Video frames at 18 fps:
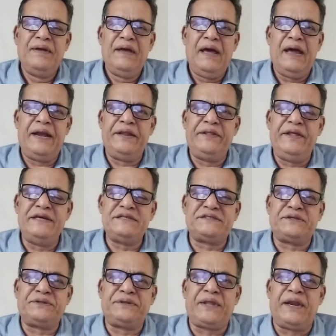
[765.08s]
And
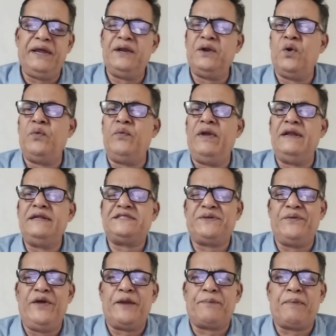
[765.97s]
these three
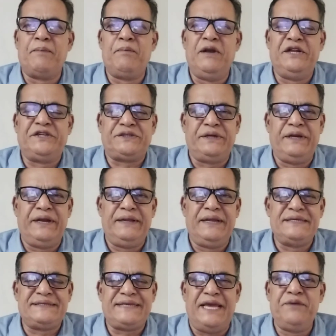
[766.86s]
novels were published
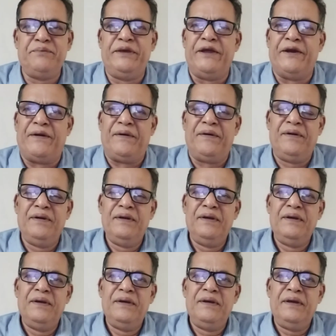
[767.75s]
in the same year,
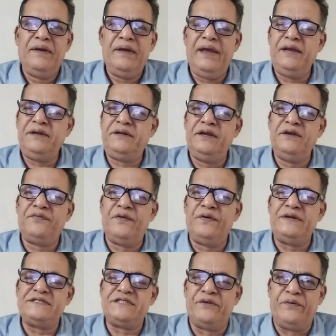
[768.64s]

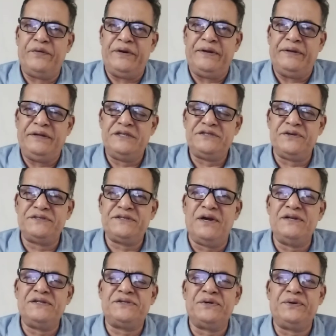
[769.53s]
1847. This was
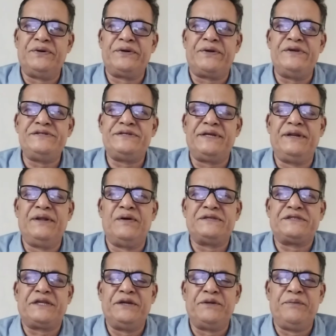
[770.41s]
also one question
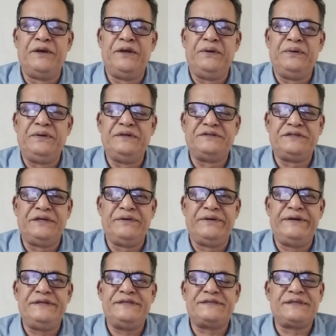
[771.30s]
asked by UGC
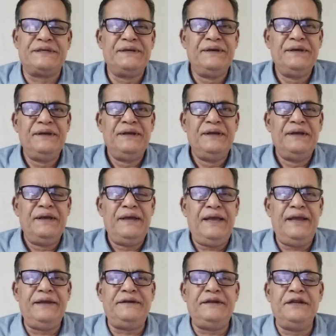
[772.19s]
once.
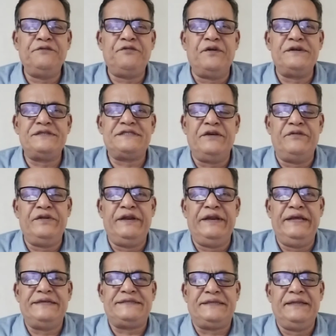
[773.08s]

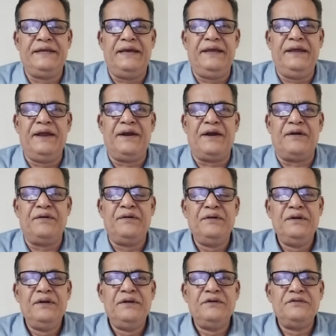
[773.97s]
1847 is the year
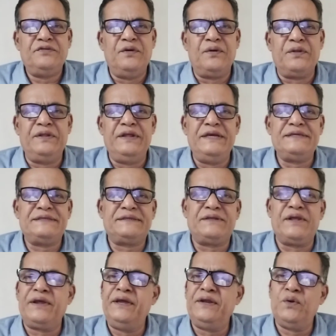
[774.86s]
for these
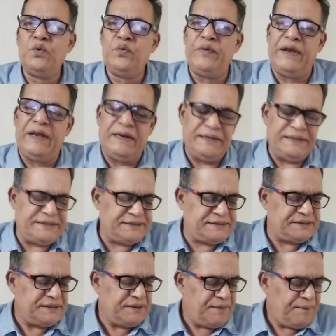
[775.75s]
three
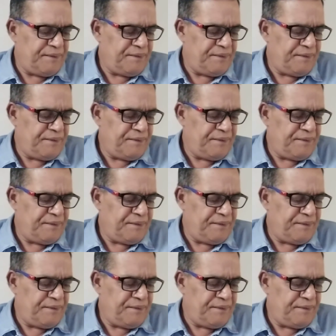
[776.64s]
novels.